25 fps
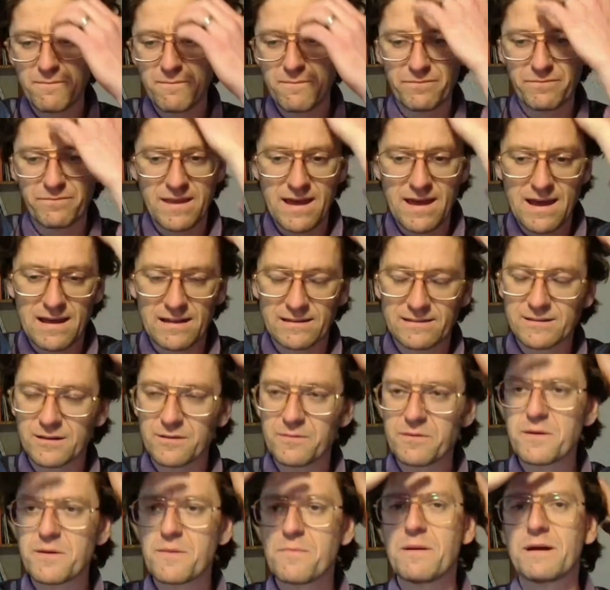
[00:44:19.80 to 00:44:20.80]
yeah, tell
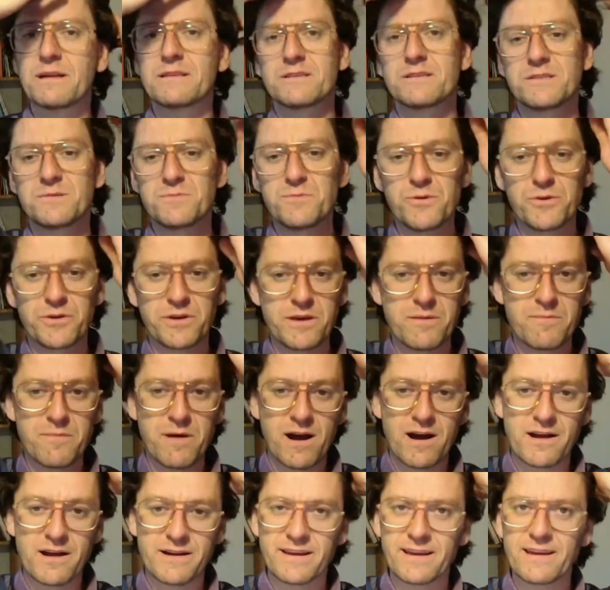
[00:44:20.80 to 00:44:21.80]
me about the spooky
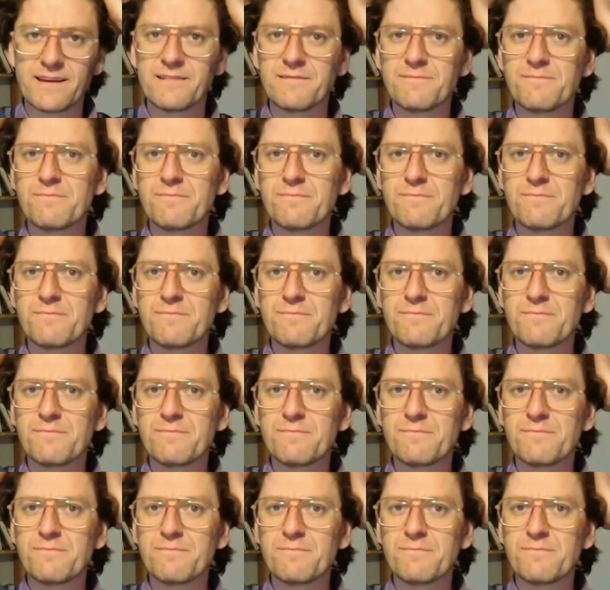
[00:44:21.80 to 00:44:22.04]
body.